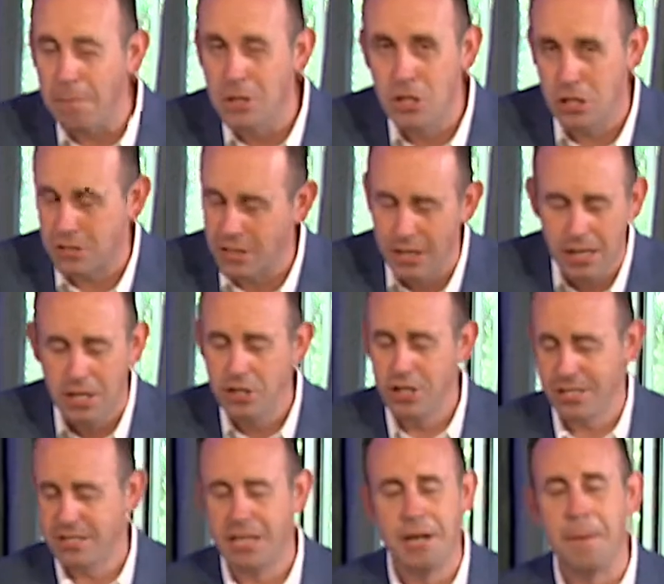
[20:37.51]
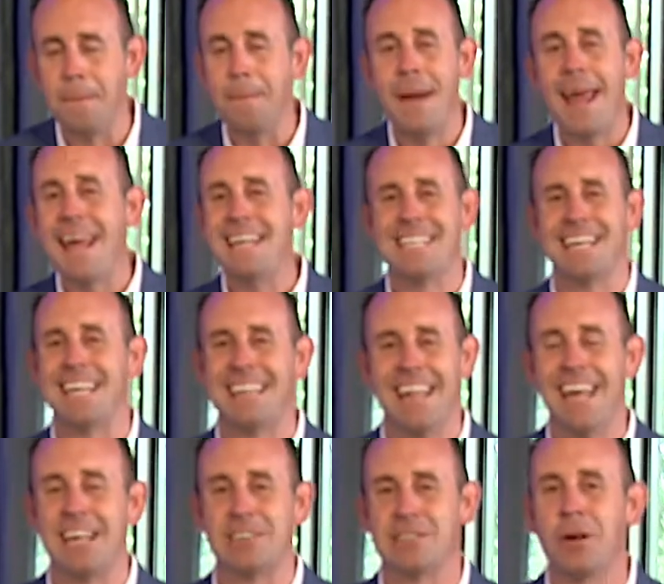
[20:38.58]
I mean, just an amazing
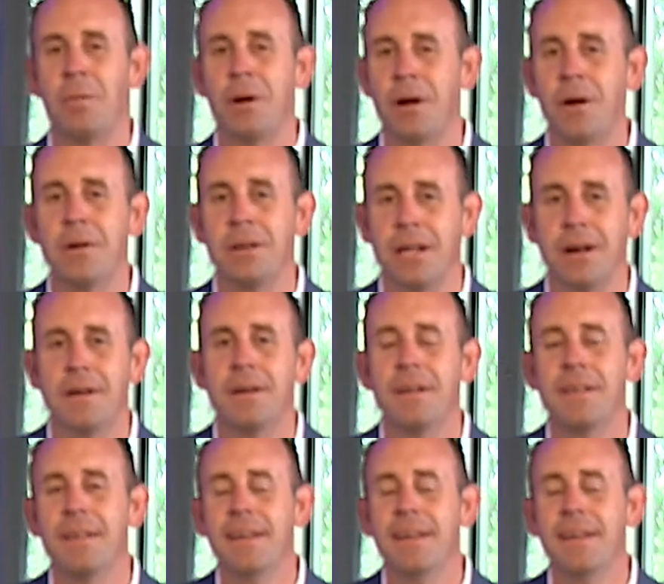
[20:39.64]
thing is going on here.